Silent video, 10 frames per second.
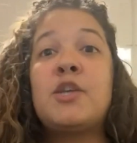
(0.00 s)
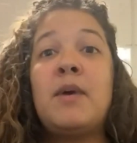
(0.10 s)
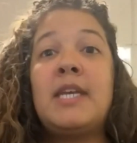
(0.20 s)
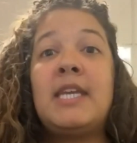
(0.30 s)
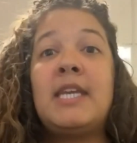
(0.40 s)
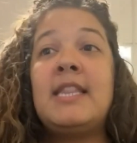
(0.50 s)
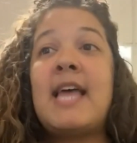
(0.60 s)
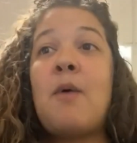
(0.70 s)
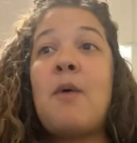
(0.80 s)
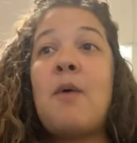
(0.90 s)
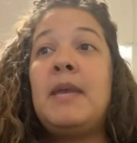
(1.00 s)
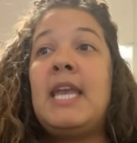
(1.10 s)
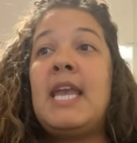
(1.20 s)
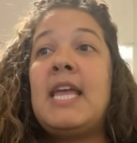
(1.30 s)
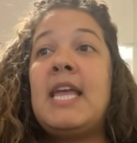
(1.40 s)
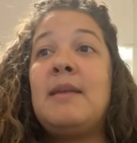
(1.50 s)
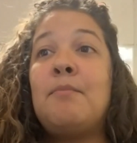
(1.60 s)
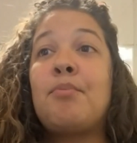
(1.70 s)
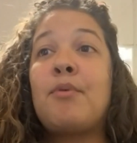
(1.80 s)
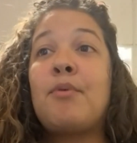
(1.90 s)
So again, that will be in
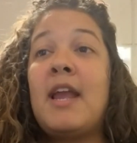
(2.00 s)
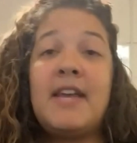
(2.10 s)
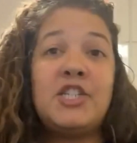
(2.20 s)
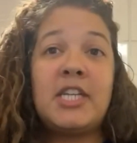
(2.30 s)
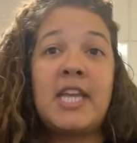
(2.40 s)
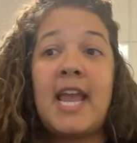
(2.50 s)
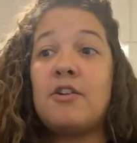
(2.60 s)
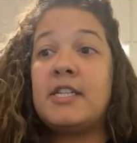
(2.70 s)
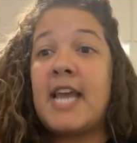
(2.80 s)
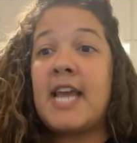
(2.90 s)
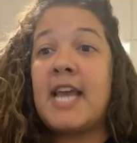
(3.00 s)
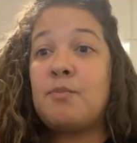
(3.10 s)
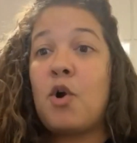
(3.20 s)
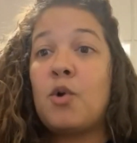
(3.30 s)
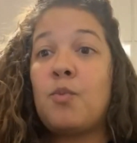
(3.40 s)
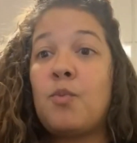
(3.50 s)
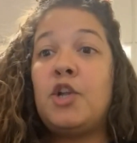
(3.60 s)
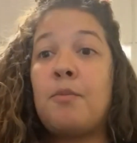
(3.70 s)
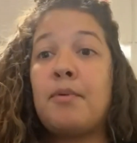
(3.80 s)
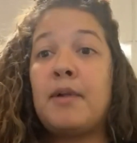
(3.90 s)
the Brave Educator dashboard
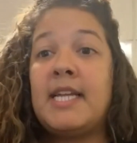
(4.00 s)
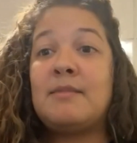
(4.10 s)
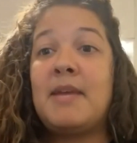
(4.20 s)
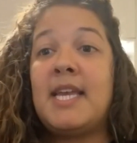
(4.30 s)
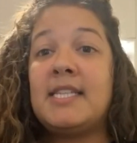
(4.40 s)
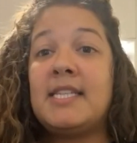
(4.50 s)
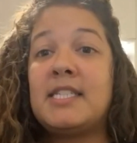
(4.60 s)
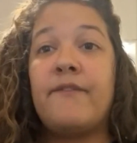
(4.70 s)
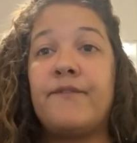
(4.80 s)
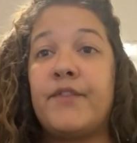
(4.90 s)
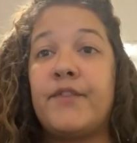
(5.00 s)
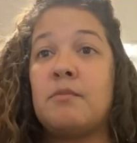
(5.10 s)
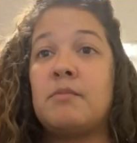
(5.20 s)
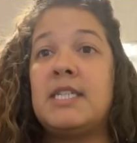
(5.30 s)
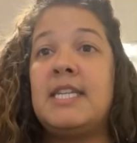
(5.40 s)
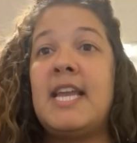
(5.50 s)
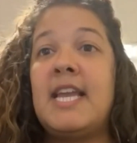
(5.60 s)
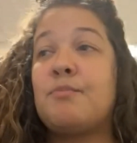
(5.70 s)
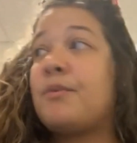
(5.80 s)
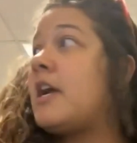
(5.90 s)
when your placement is confirmed.
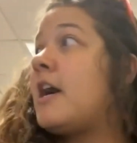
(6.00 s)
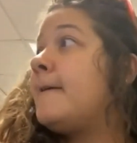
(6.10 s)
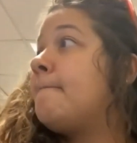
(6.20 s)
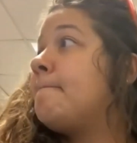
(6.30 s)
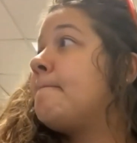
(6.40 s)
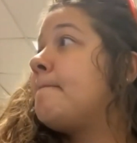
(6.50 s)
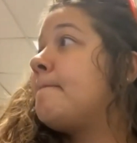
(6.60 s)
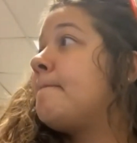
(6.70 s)
Yes, Brianna.